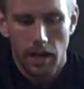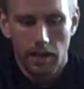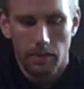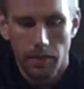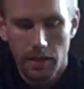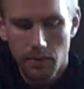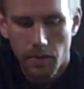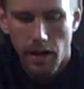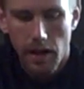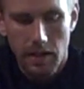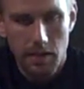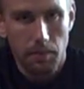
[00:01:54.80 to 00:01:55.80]
and the best way
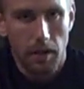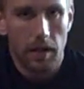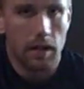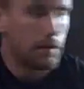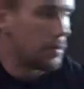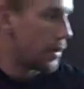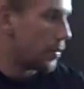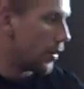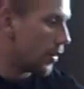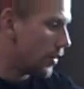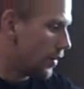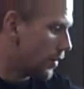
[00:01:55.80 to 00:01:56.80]
I explain it to
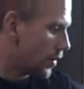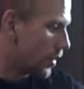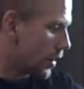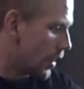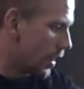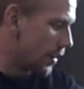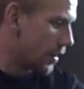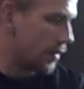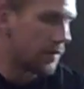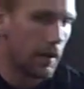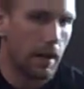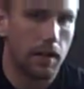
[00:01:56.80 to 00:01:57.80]
people is
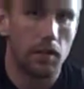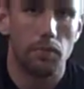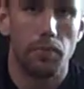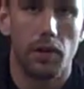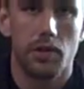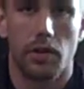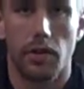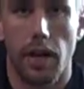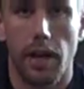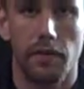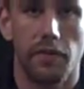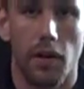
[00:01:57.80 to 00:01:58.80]
if you put your
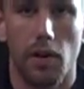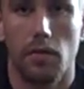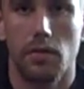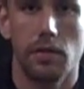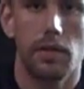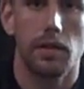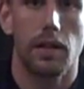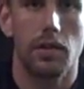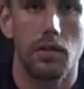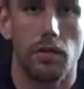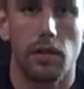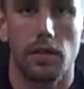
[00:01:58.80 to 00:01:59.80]
headphones that you